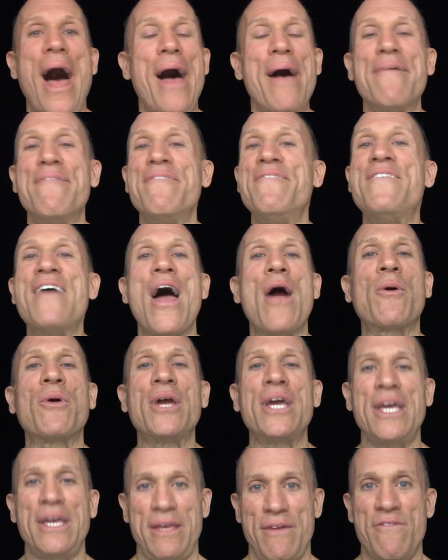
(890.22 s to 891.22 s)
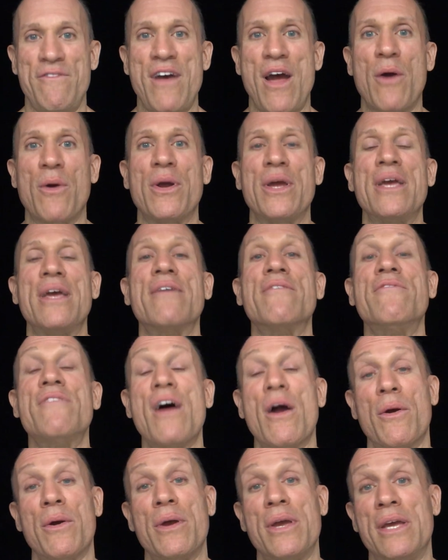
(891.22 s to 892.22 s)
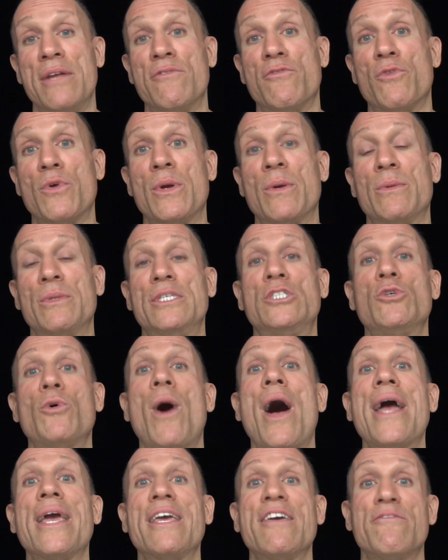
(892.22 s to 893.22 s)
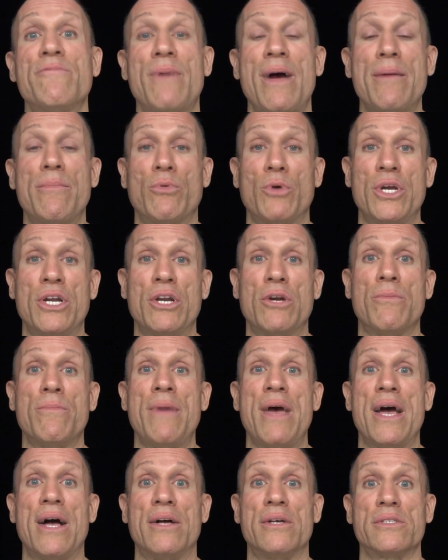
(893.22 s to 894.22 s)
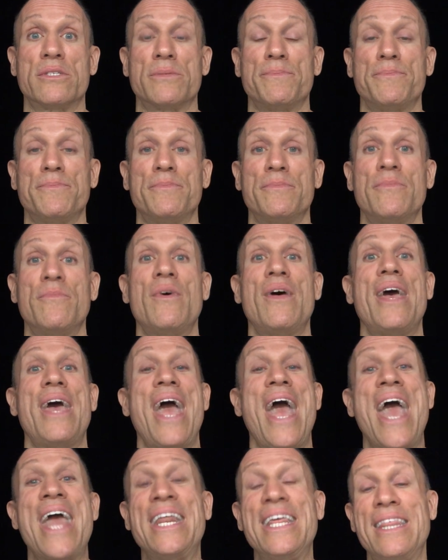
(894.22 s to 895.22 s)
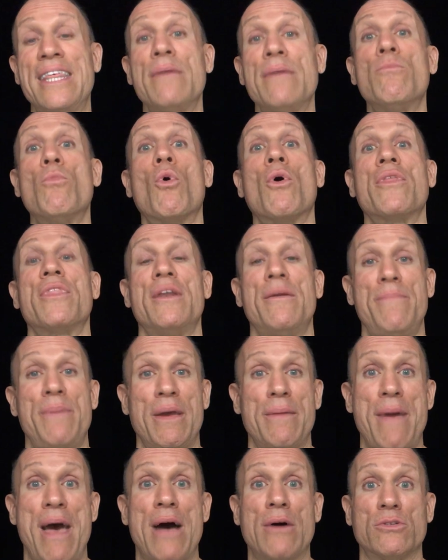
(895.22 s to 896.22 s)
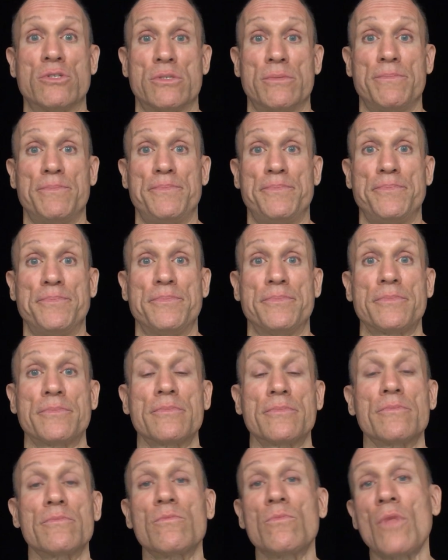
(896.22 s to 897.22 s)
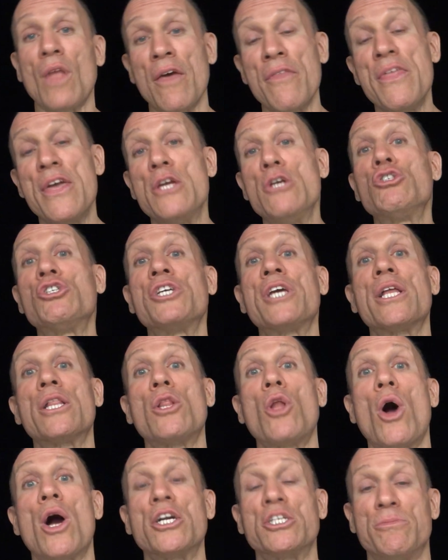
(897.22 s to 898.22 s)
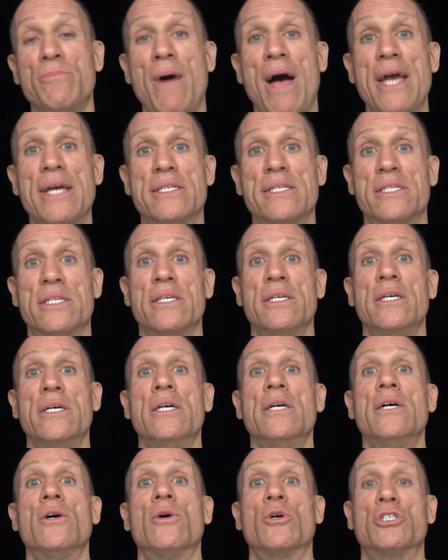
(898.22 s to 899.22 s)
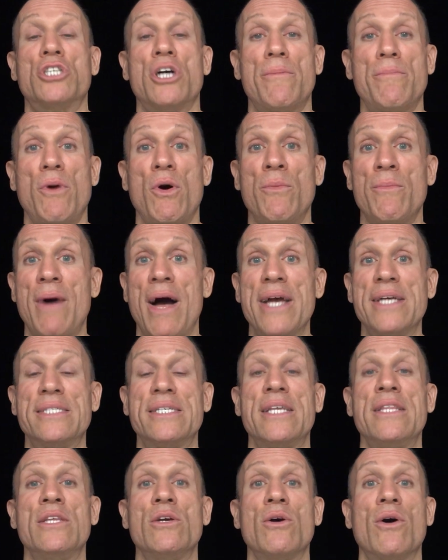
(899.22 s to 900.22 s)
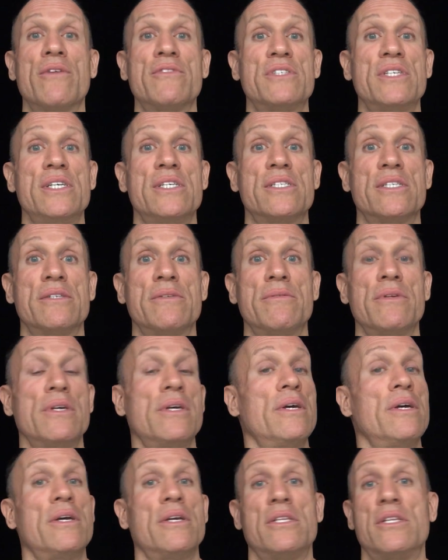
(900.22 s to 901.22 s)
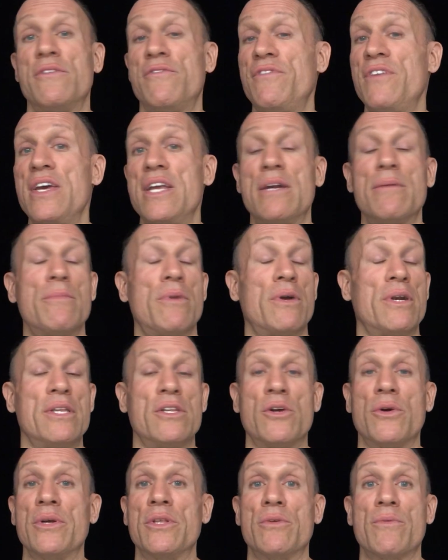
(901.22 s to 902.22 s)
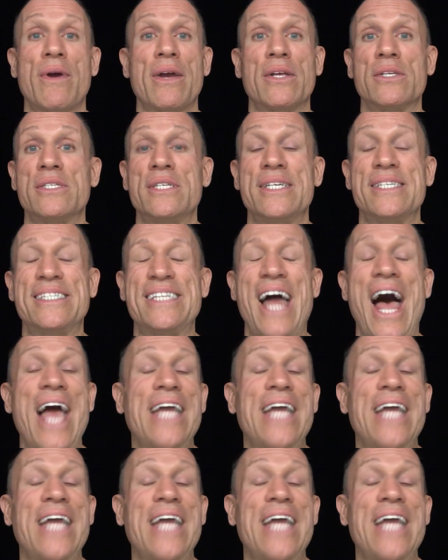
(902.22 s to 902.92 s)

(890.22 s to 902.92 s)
Very, very, very infrequently do I give my breeder males anything more than a big mouse. They usually get large mice or jumbo mice in the off season to feed them during the regular season.